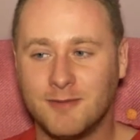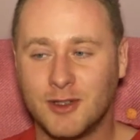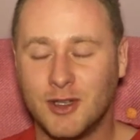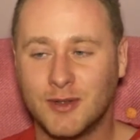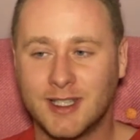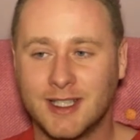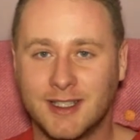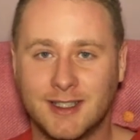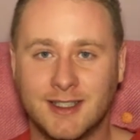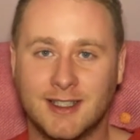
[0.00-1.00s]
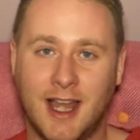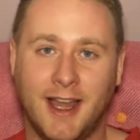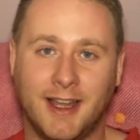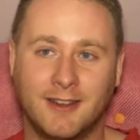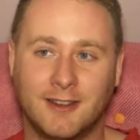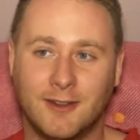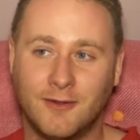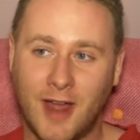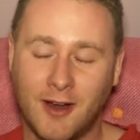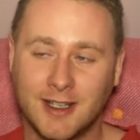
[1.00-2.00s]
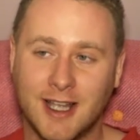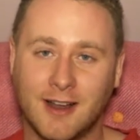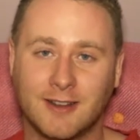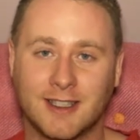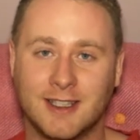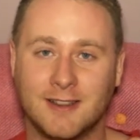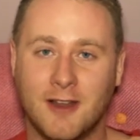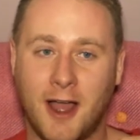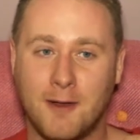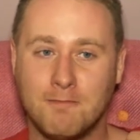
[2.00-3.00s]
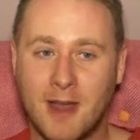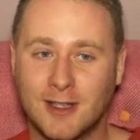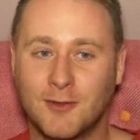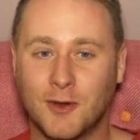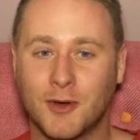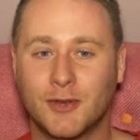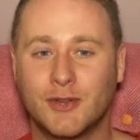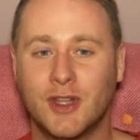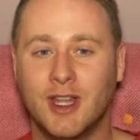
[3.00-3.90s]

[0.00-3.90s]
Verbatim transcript: uses the fairy tales and metaphors